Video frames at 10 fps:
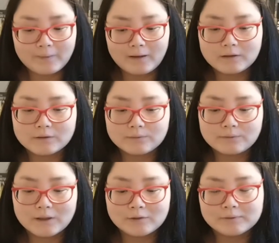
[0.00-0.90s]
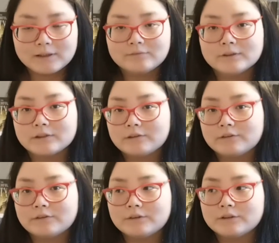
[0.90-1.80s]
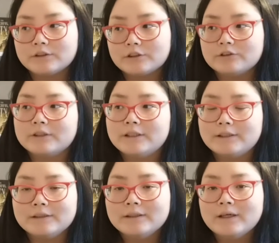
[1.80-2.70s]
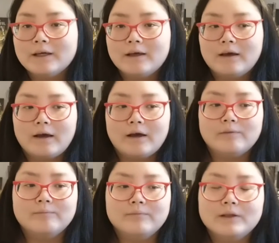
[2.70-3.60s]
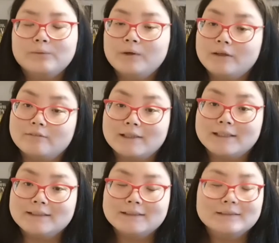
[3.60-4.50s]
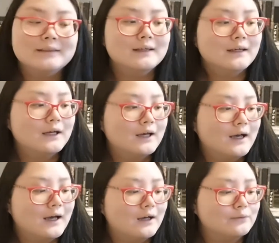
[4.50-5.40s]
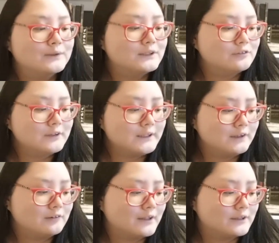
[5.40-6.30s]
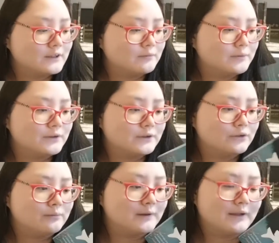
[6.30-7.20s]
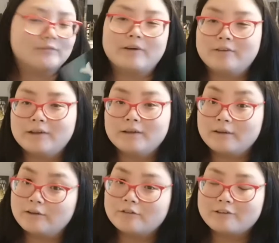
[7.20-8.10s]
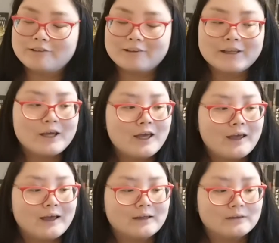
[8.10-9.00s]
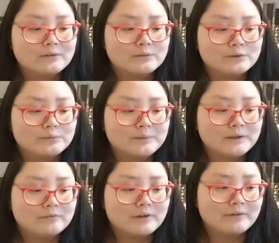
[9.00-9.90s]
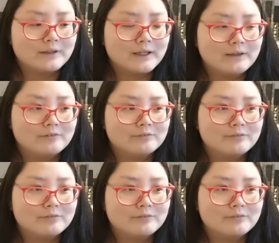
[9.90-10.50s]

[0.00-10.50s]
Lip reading: And so I believe it's her journey in the wake of this, which is really interesting because it could be like very literary, and it could also be very kind of,